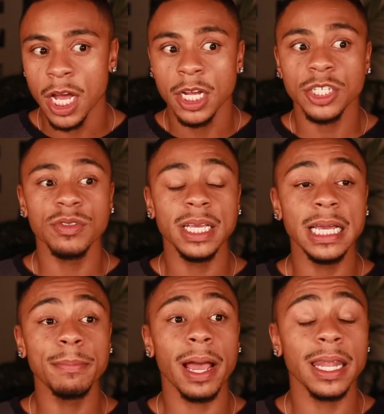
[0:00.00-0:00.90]
So
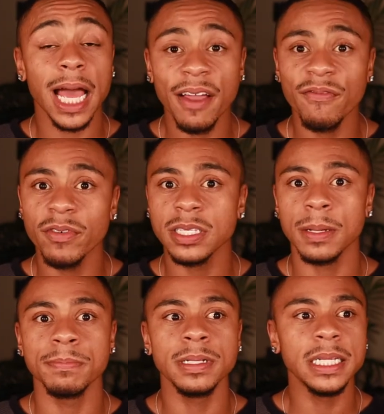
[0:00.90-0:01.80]
then my life was
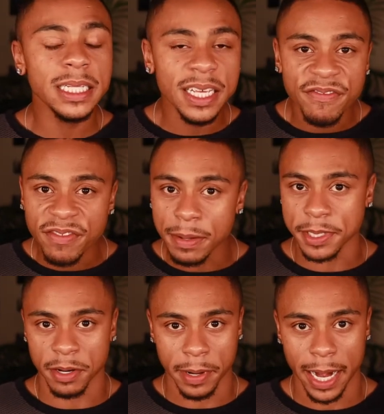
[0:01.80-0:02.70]
completely flipped
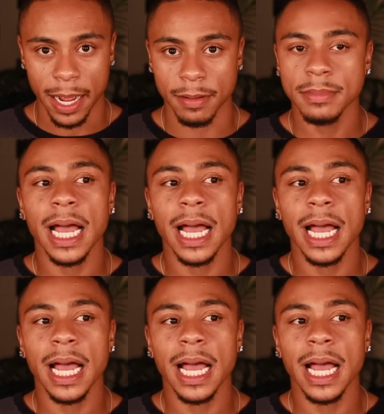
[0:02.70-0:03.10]
around.